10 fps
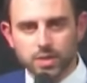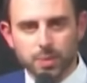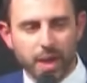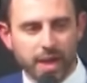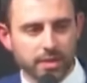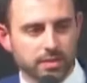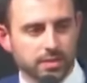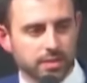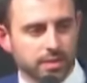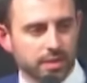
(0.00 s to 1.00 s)
to
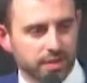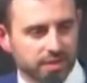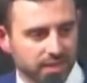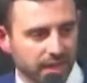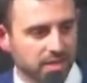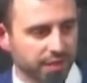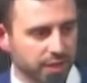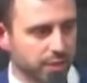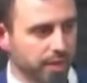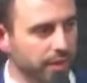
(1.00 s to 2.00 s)
paint the state of
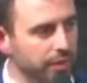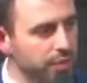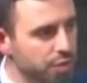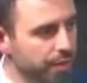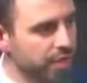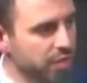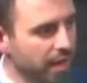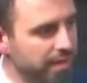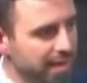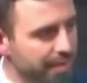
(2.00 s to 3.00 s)
Israel, the Jewish
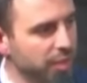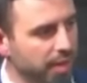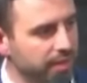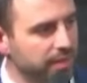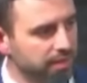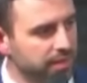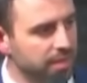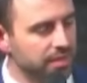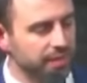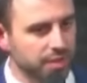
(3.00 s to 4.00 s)
and democratic
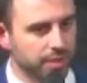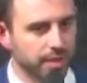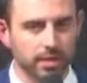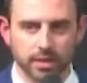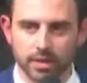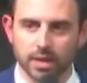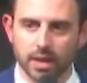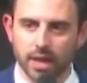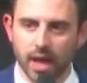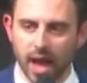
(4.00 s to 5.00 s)
state of Israel,
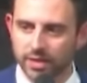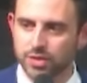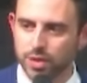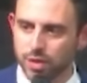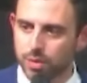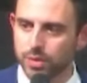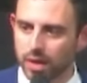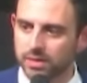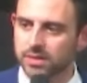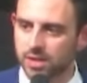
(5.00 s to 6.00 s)
as the new
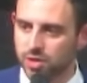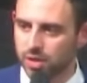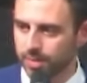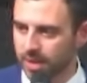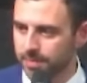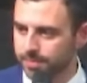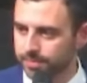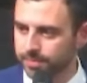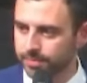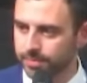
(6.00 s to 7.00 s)
Nazi Germany.
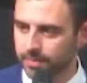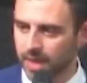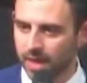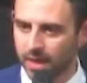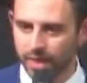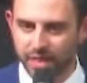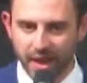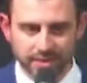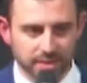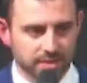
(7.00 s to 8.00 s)

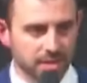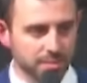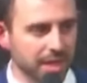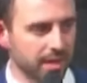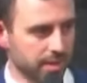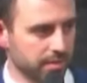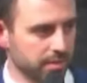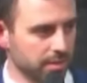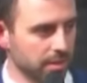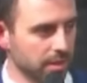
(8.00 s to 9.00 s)
That is the meaning
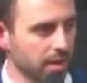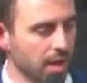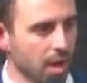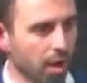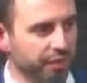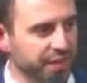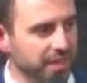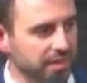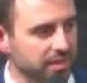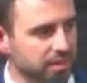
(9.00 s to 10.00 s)
of
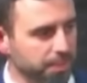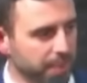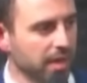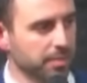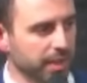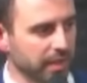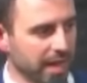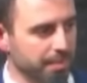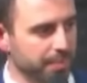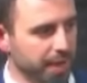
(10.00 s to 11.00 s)
the despicable
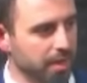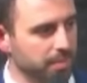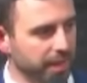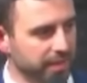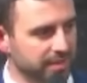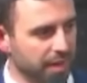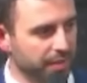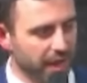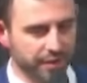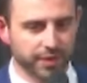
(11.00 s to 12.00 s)
campaign by
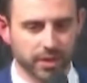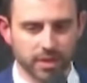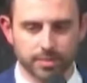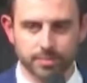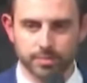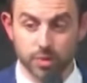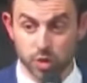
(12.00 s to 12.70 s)
South Africa,